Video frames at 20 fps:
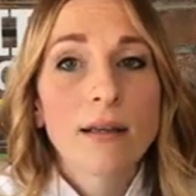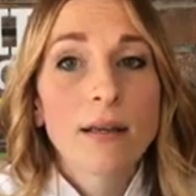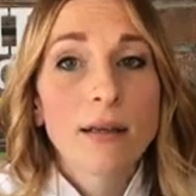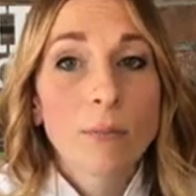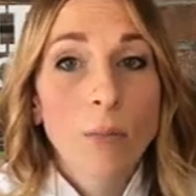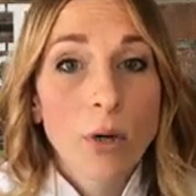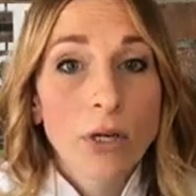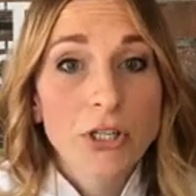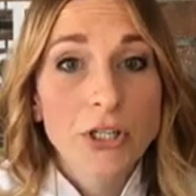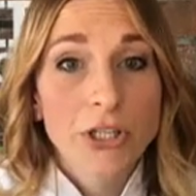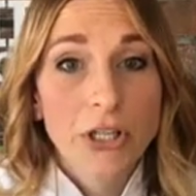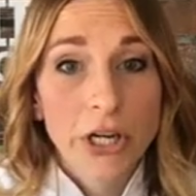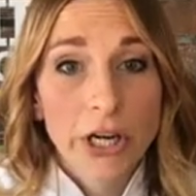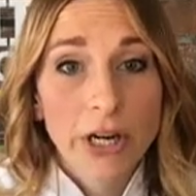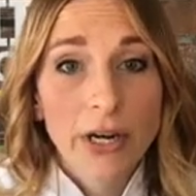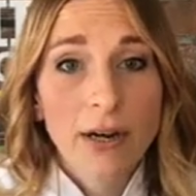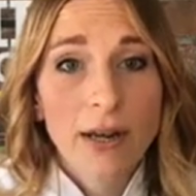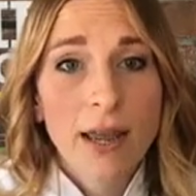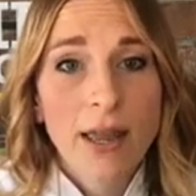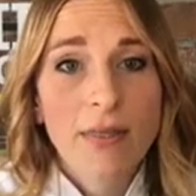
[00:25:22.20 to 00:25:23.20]

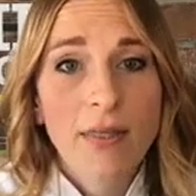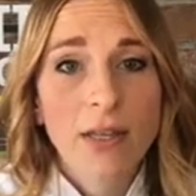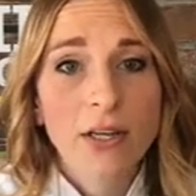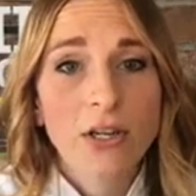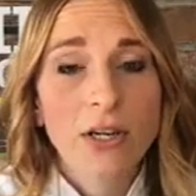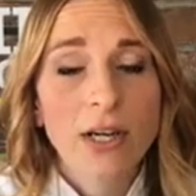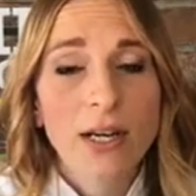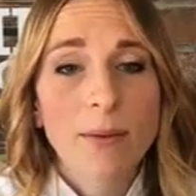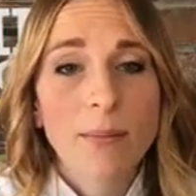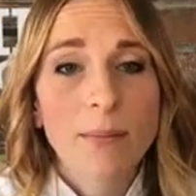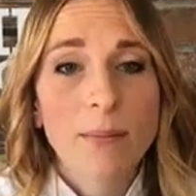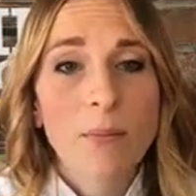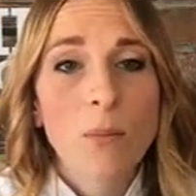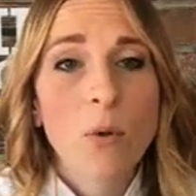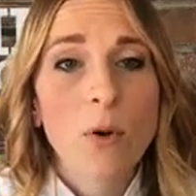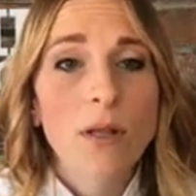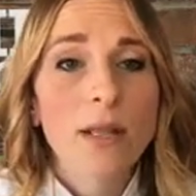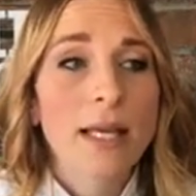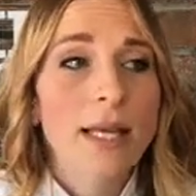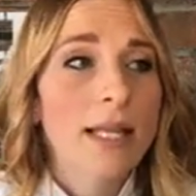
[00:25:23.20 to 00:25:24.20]
moisture, and then you're going to
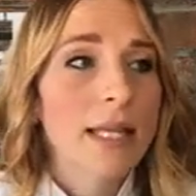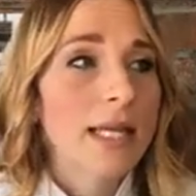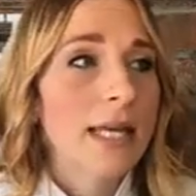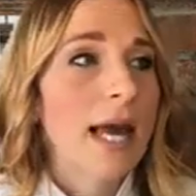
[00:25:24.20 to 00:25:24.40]
more likely